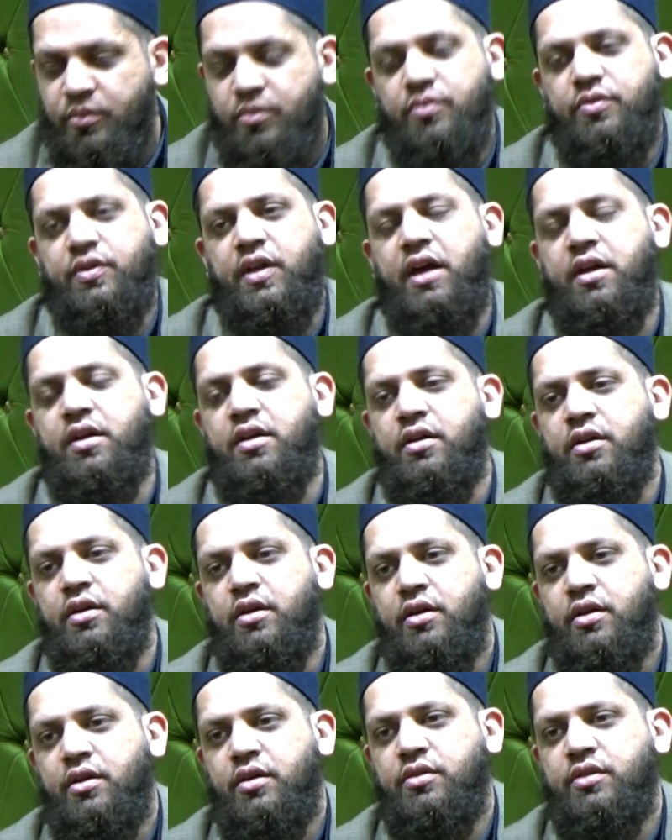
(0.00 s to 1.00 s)
then
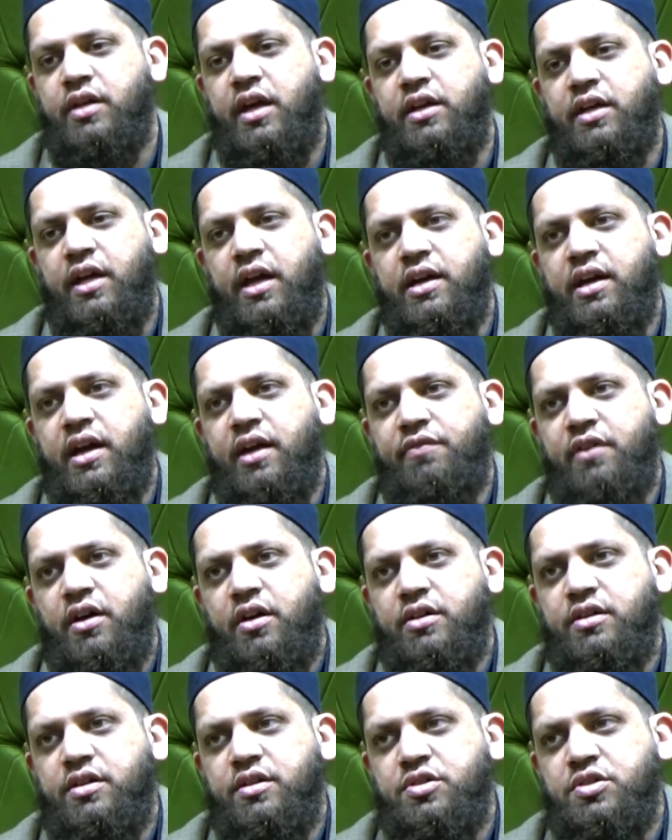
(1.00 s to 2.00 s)
they can never
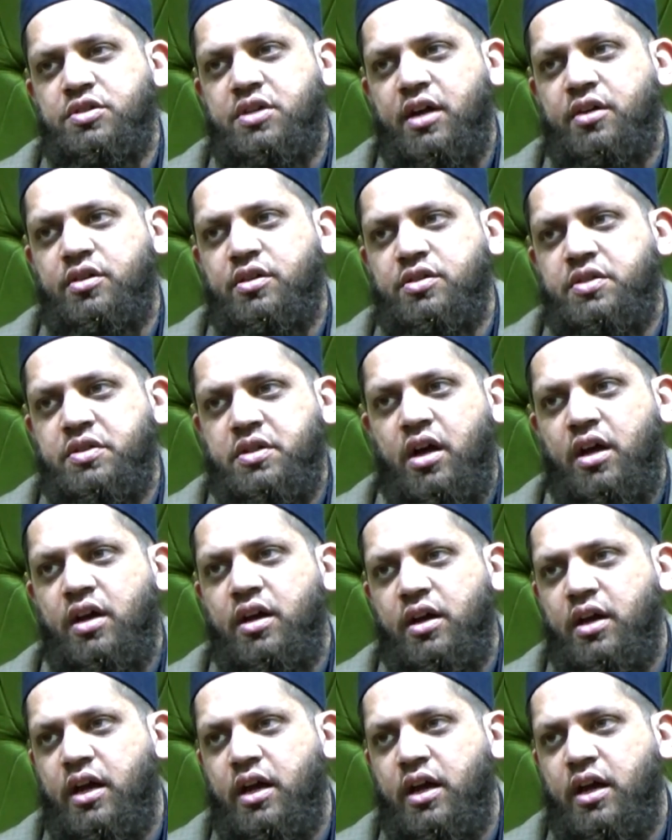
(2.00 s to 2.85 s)
understand a scholar